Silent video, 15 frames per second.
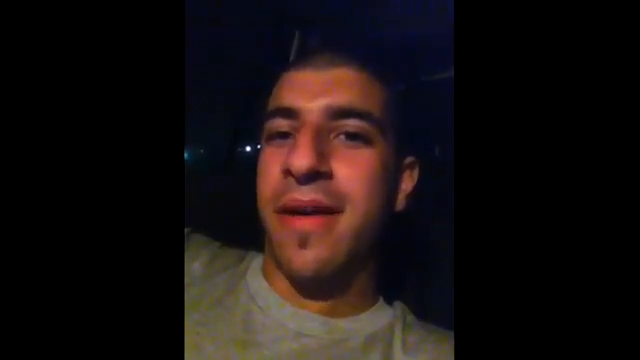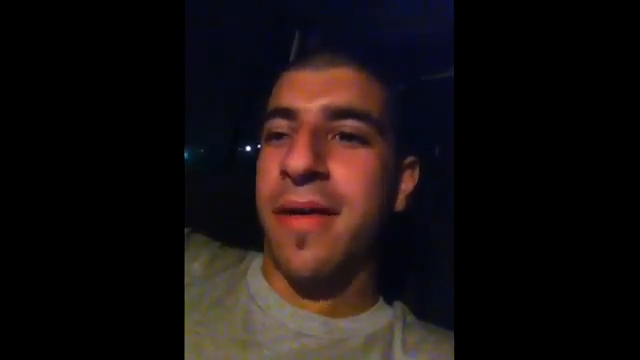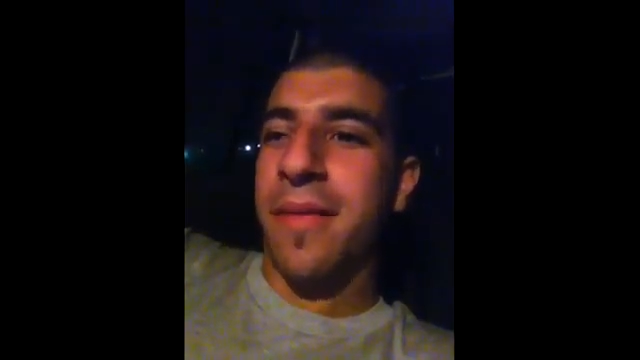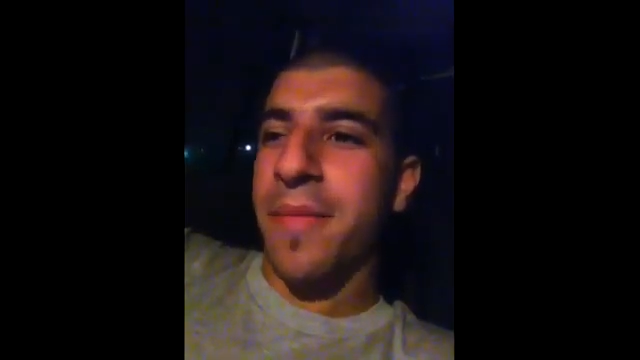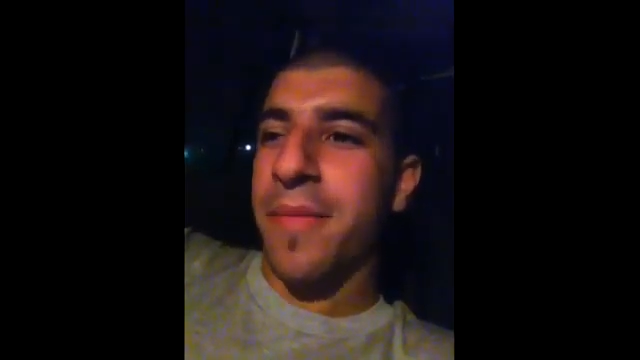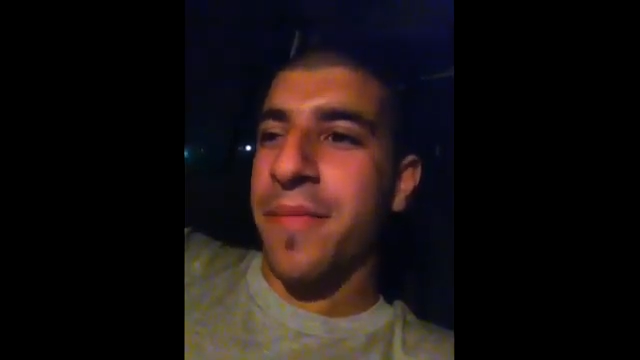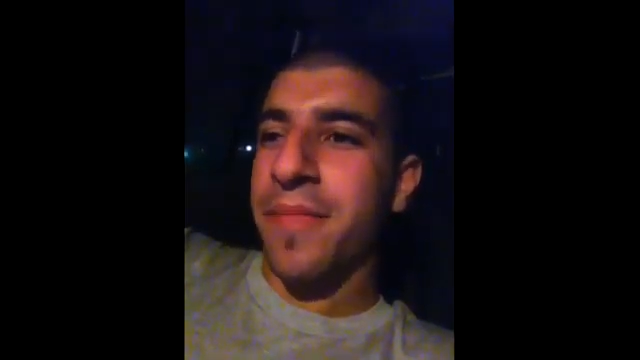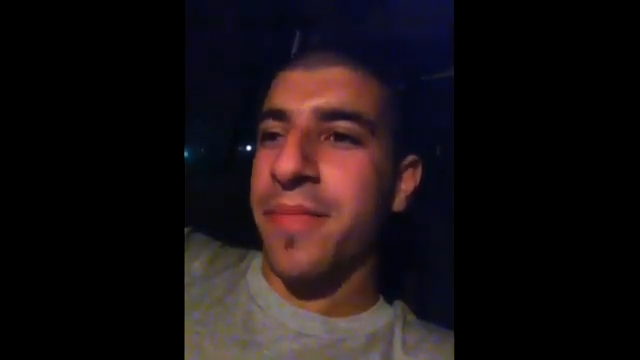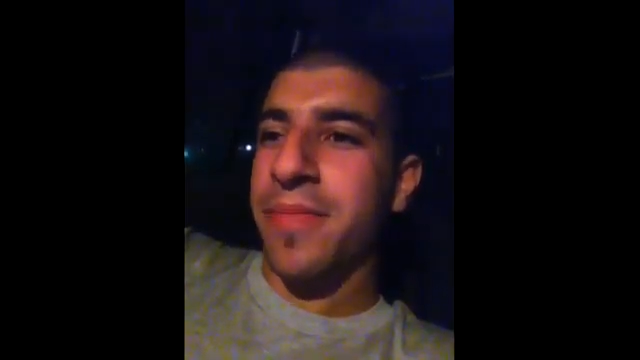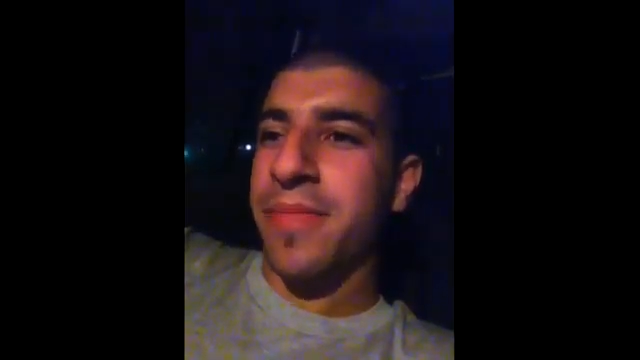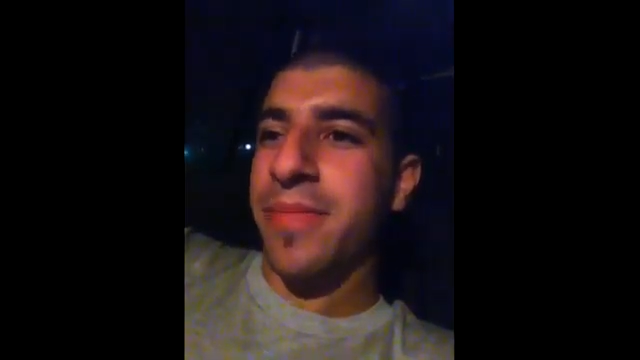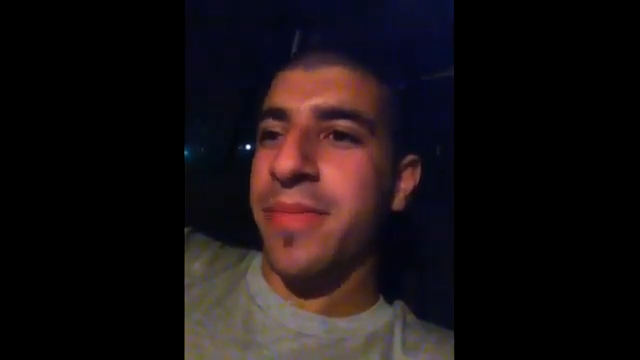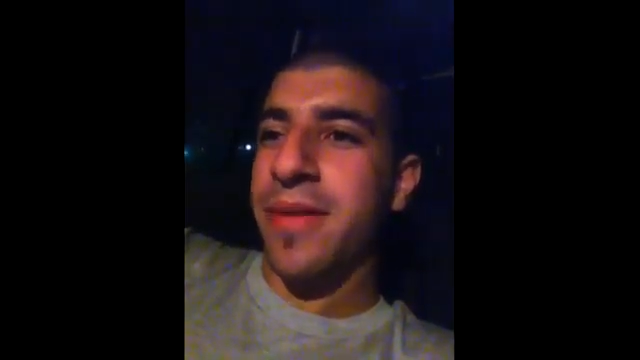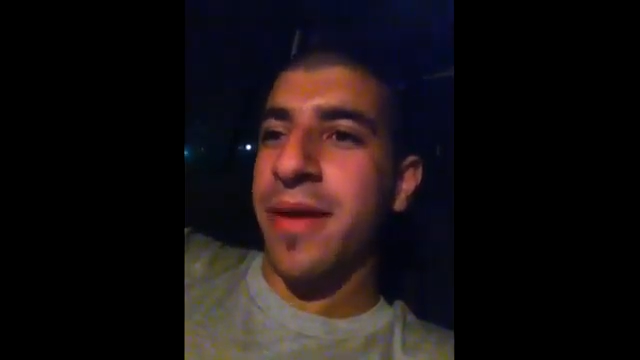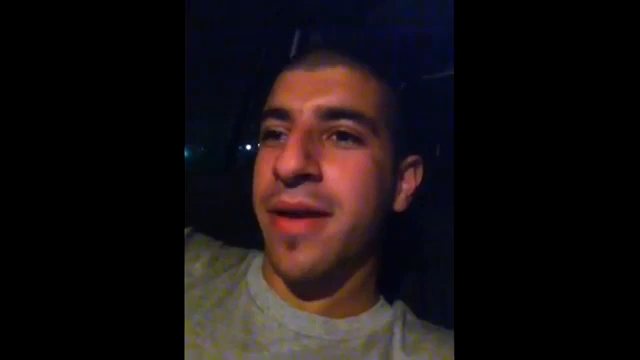um
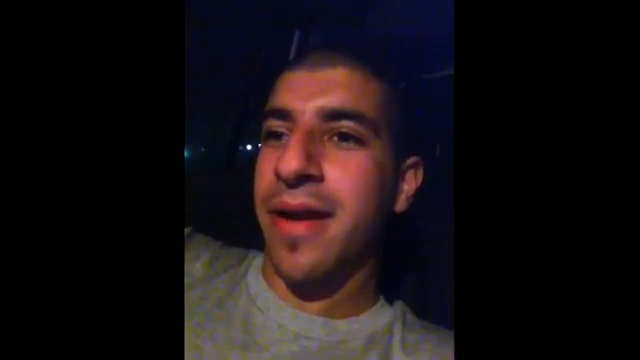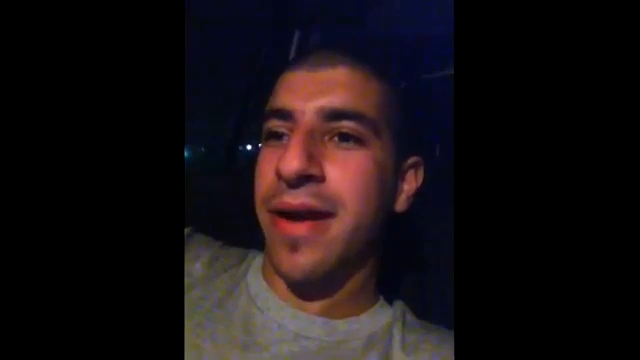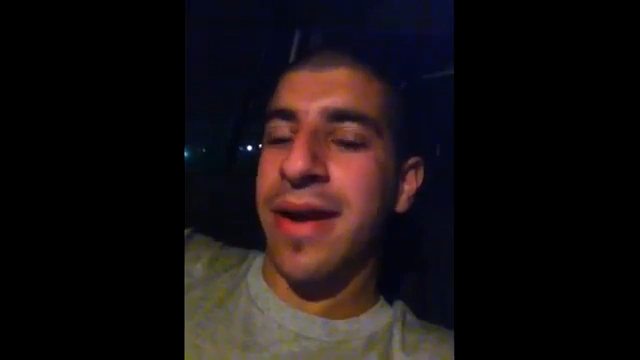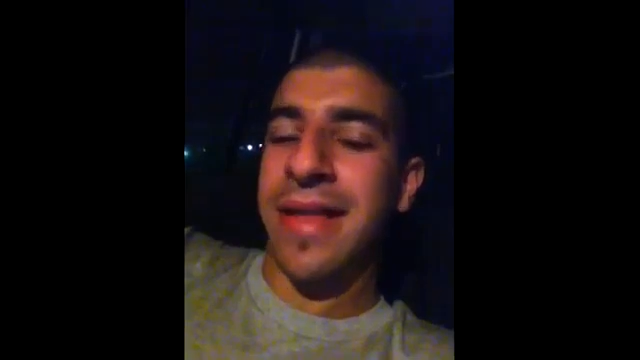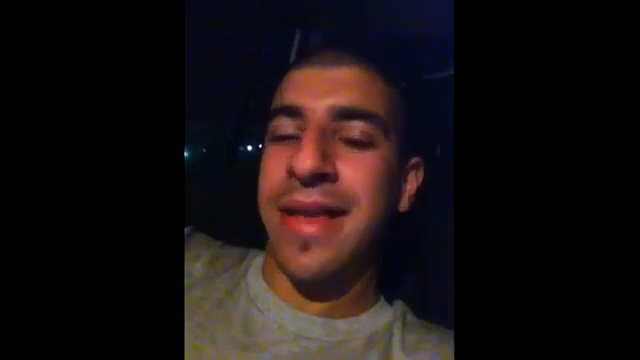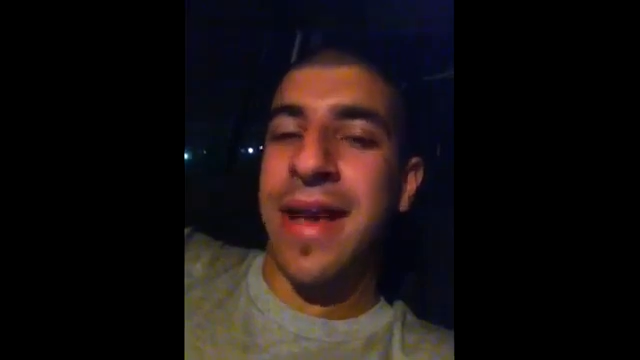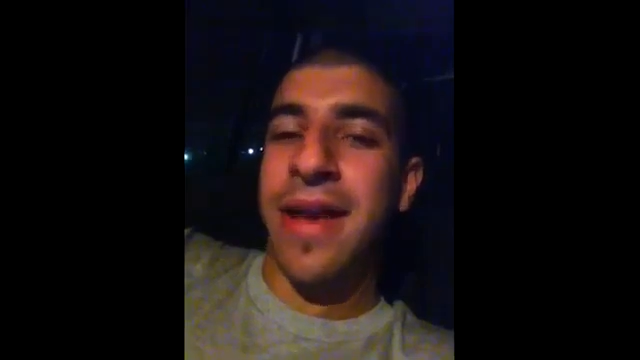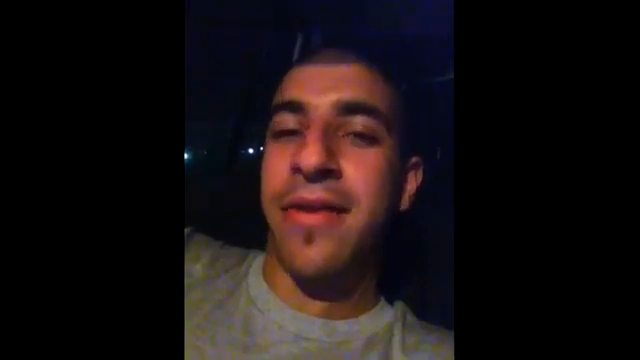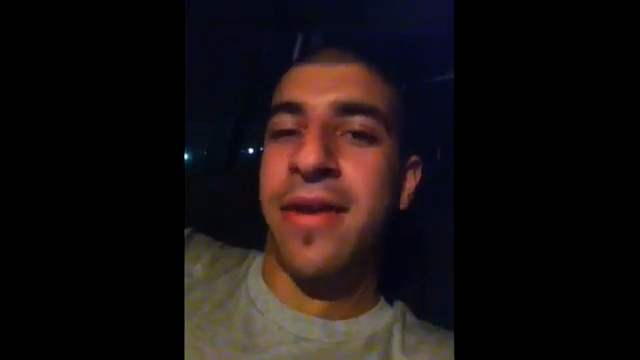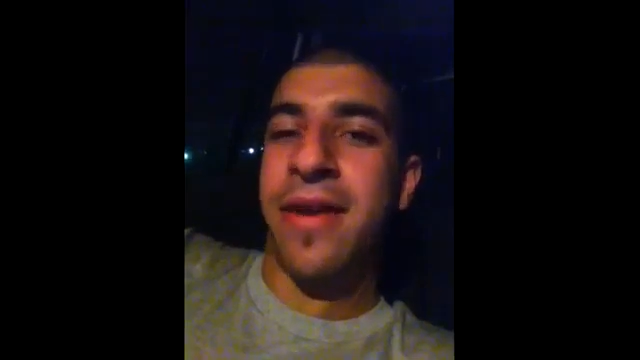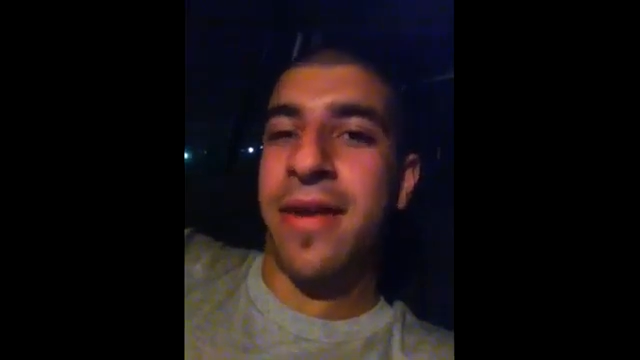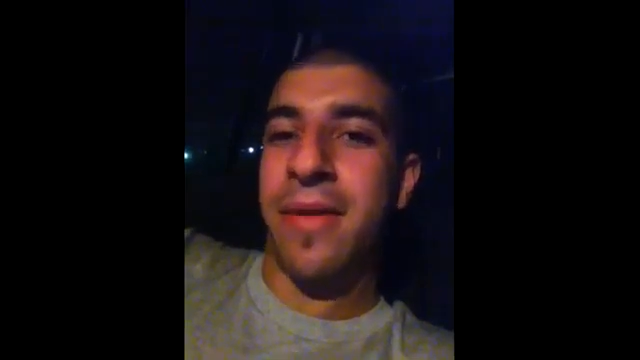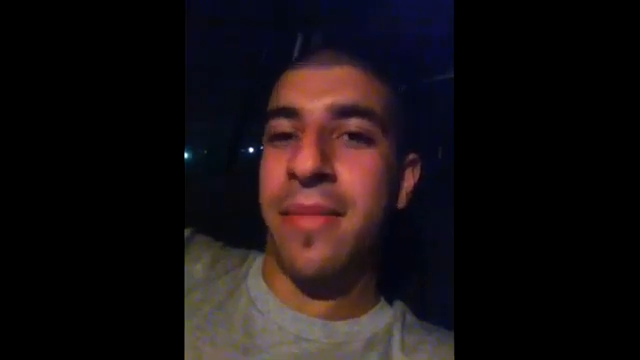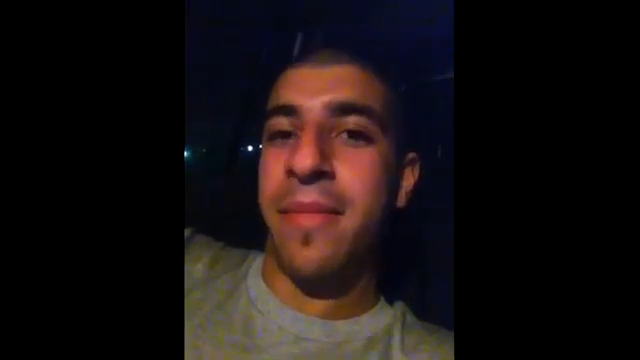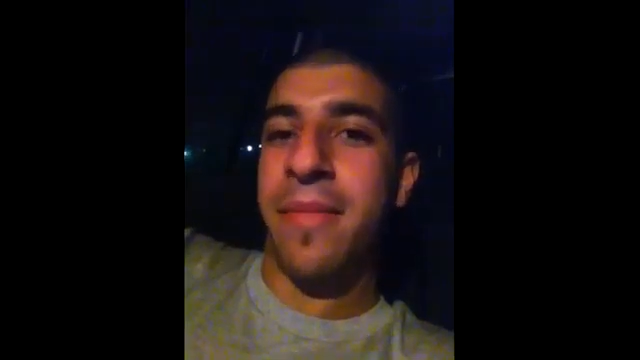that I
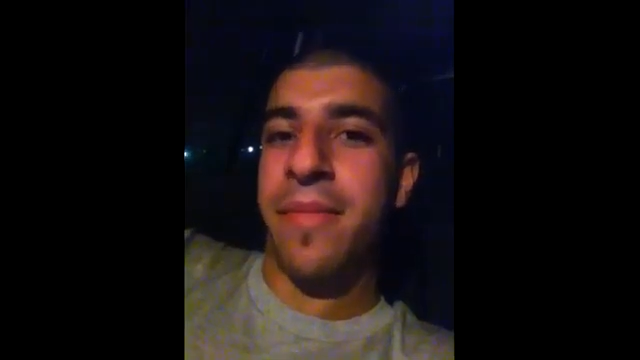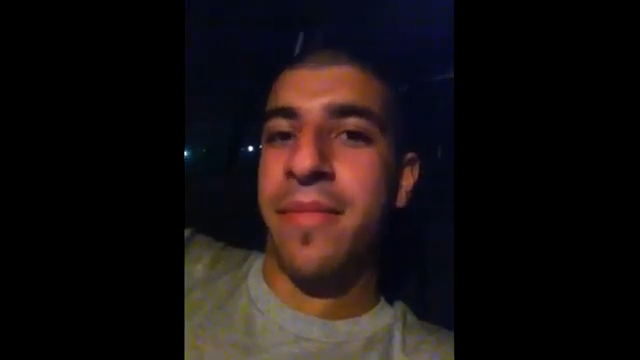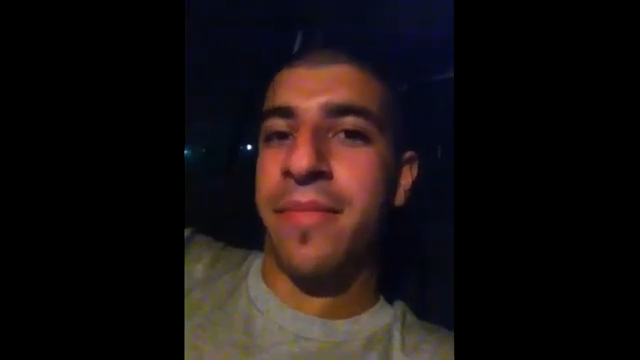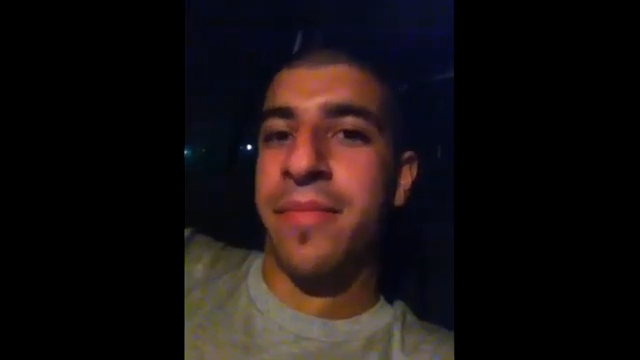encountered him.